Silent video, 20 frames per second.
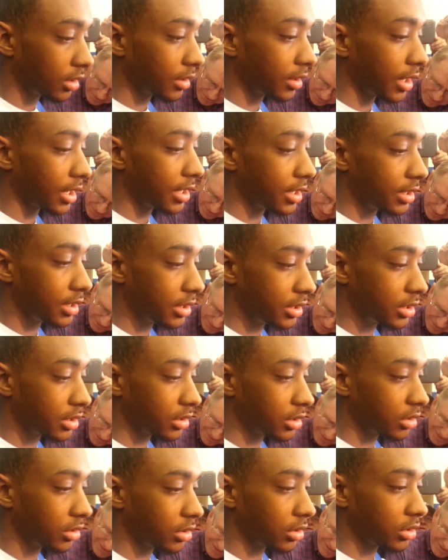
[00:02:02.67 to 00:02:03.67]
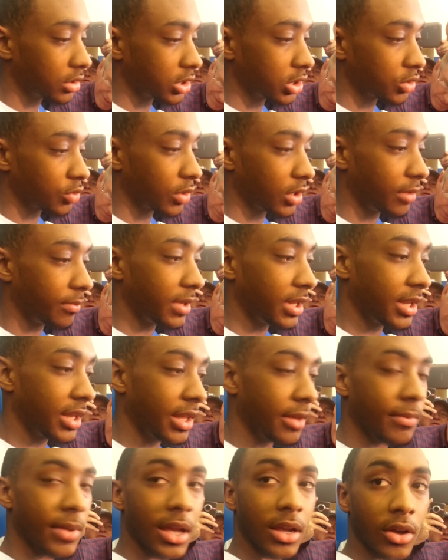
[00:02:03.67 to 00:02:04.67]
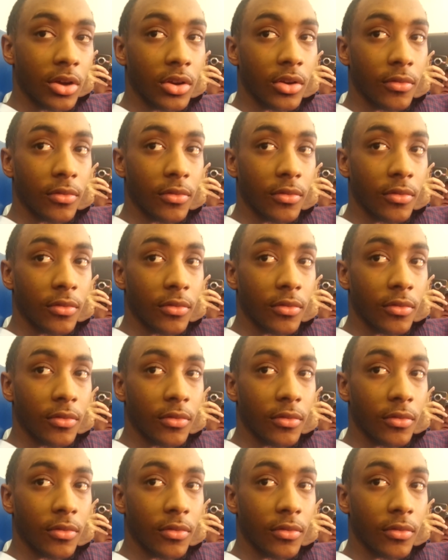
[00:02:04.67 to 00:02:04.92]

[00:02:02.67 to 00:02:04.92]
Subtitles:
They just wanted me to get back on